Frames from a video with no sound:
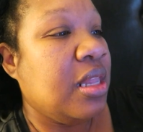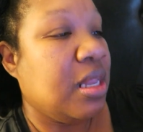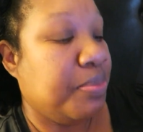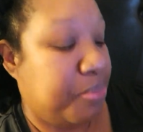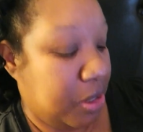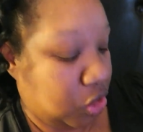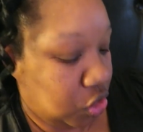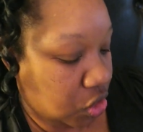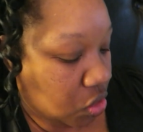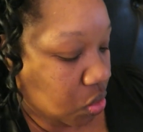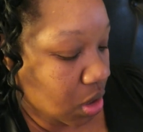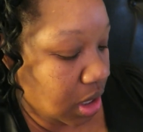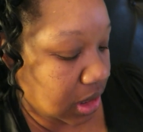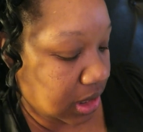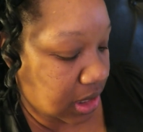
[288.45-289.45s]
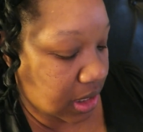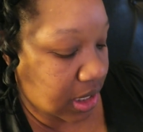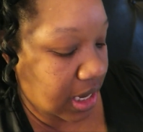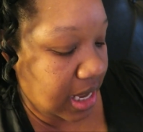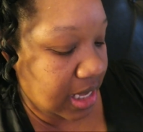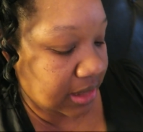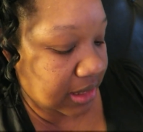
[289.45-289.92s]
The picture
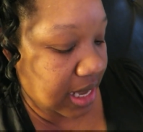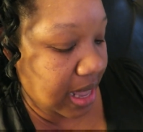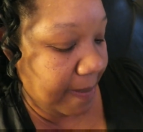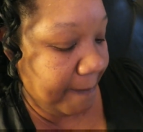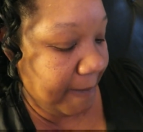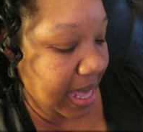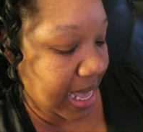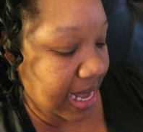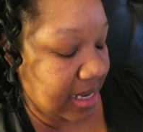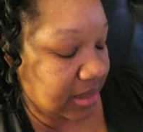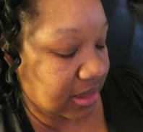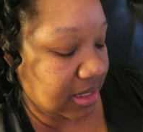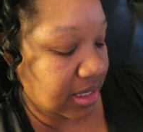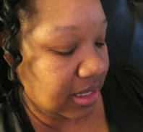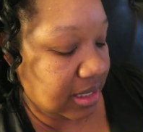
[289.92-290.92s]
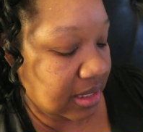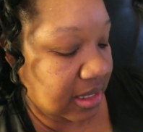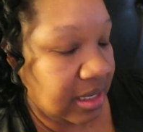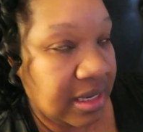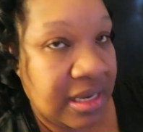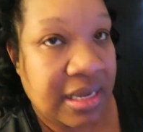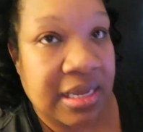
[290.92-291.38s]
quality is amazing.